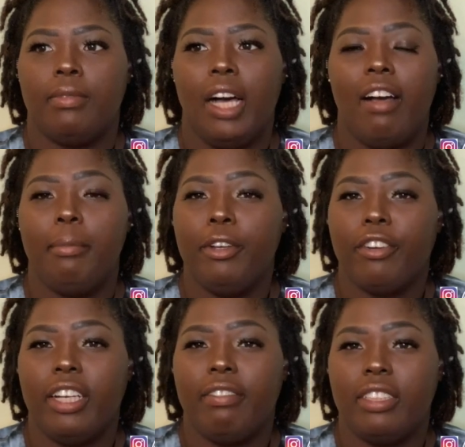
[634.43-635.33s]
I've been
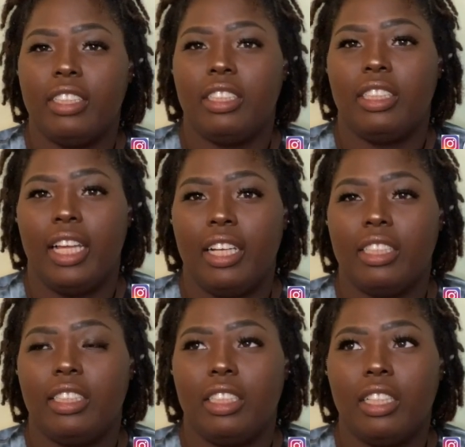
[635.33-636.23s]
craving a
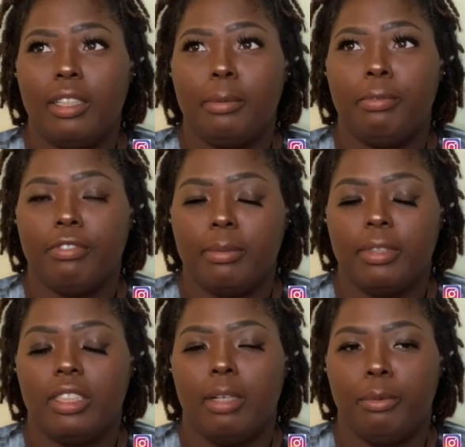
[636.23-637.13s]
sub from
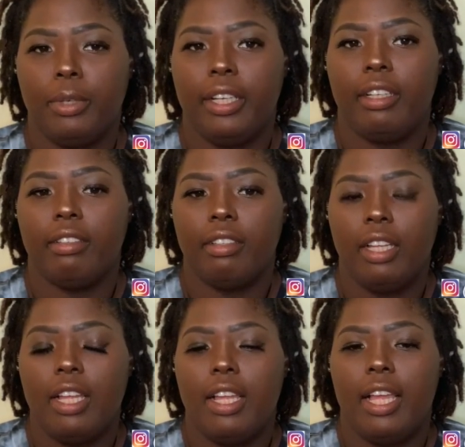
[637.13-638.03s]
Subway,
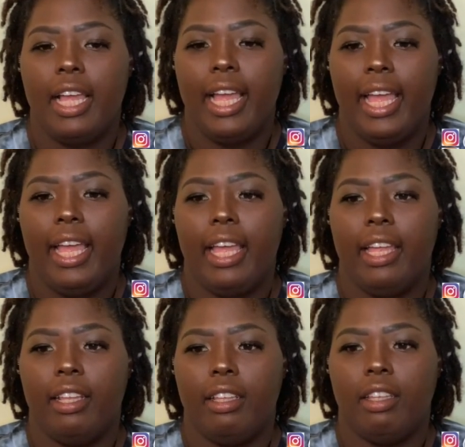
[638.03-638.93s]

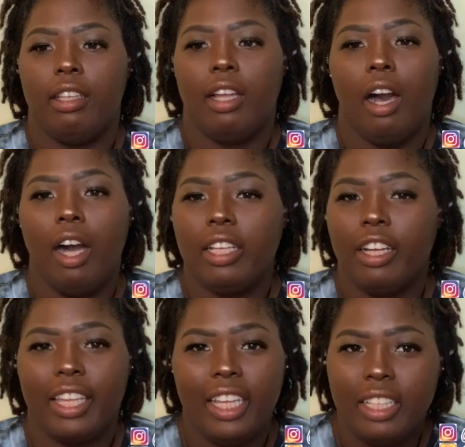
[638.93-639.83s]
and all I'll
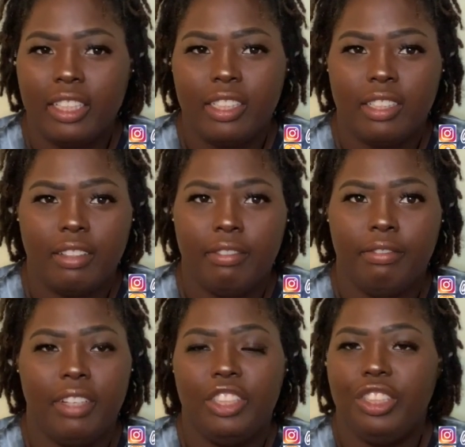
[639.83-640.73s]
get is the
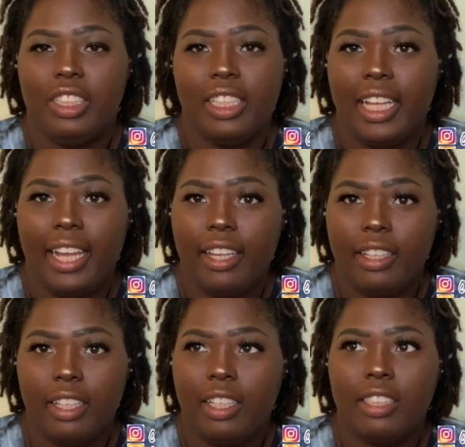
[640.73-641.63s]
Veggie Delight.
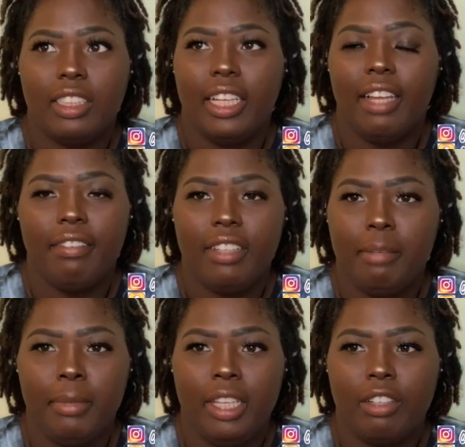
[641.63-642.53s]
It doesn't have any
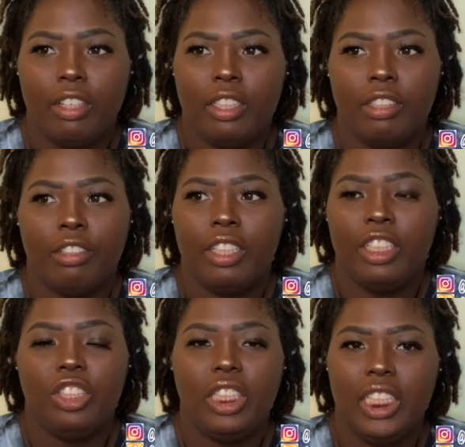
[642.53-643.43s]
meat on it or any
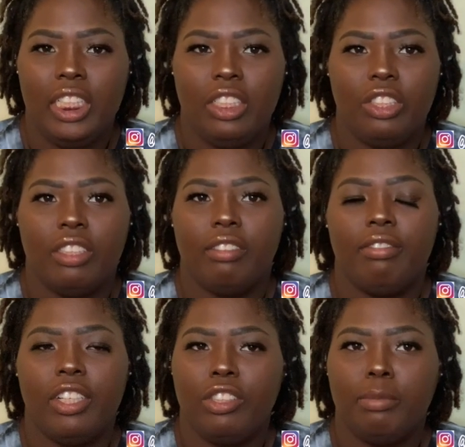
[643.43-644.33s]
cheese, just
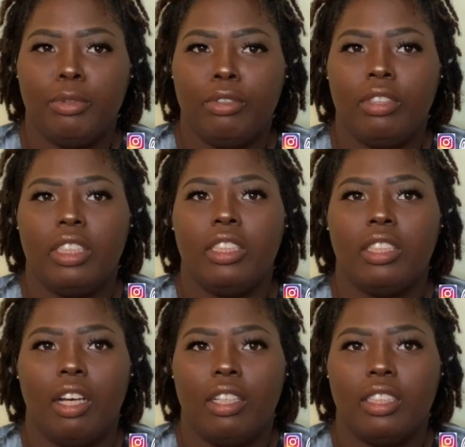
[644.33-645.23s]
vegetables and
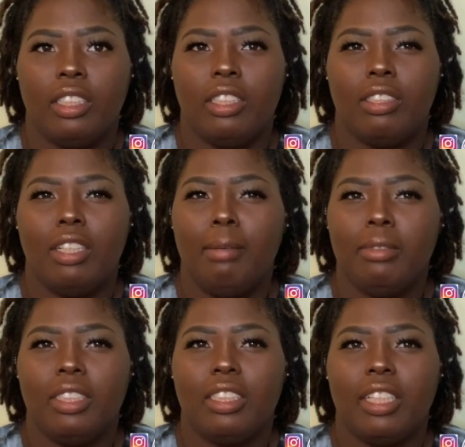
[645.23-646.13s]
sauces. So I'm
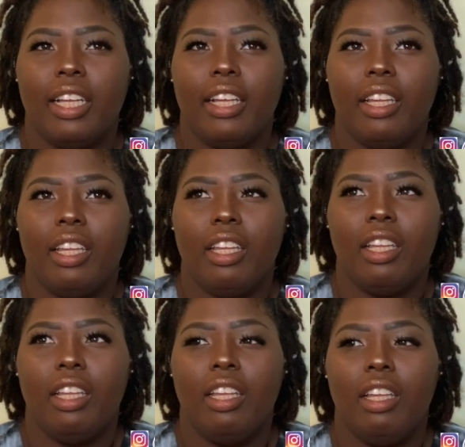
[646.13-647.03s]
just like,
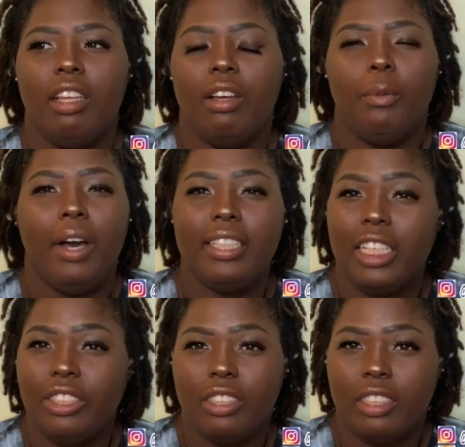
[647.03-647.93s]
why
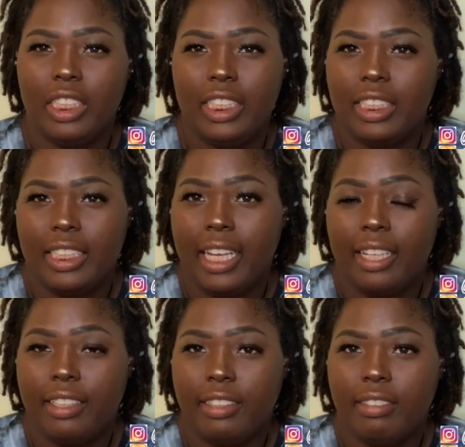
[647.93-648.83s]
not just eat a salad?